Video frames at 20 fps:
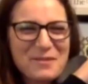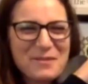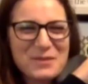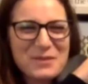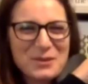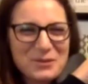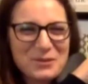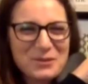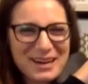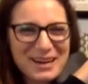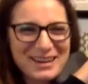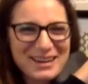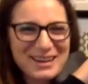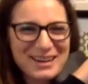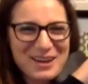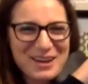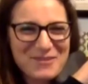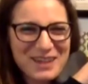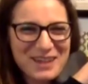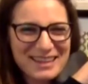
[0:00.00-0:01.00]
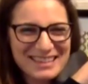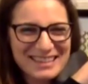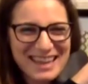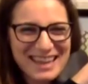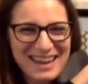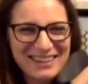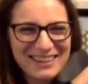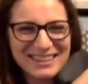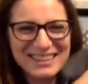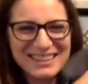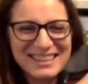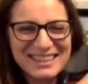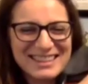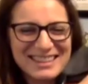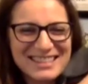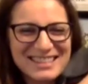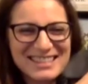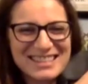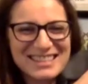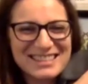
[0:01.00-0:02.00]
We're going to go back down.
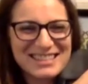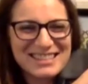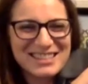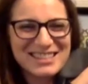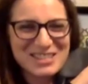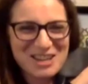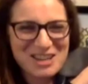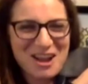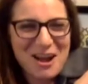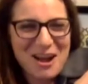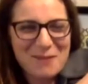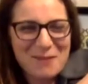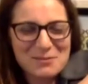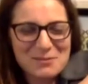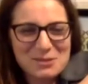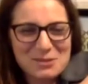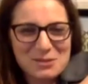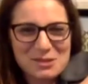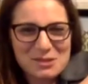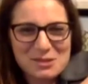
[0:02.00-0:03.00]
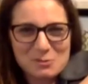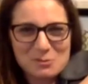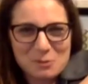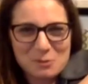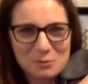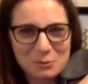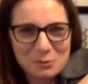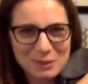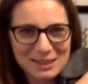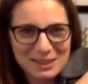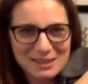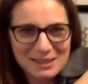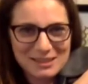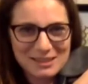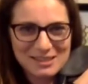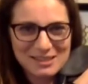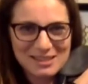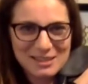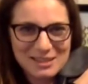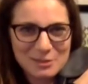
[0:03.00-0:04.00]
This is the chop. So this is where we want to get the
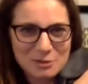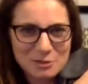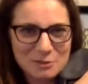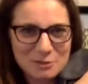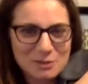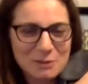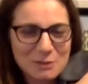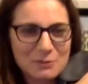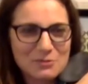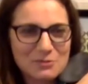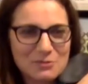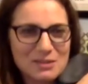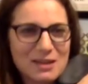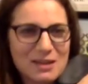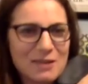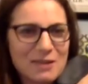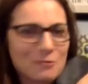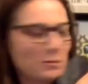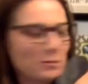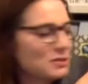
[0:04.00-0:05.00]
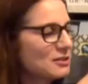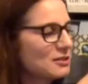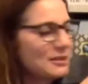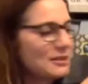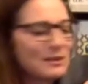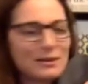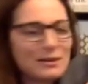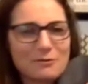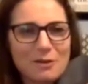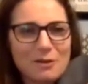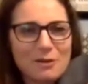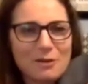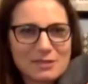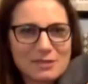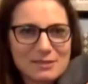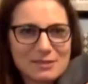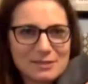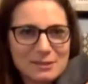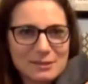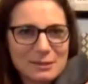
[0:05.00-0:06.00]
snare drum type of sound. We're just going to let it fall.
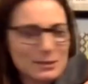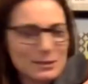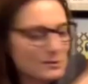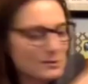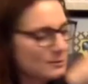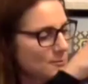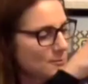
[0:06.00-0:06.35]
Sounds like this.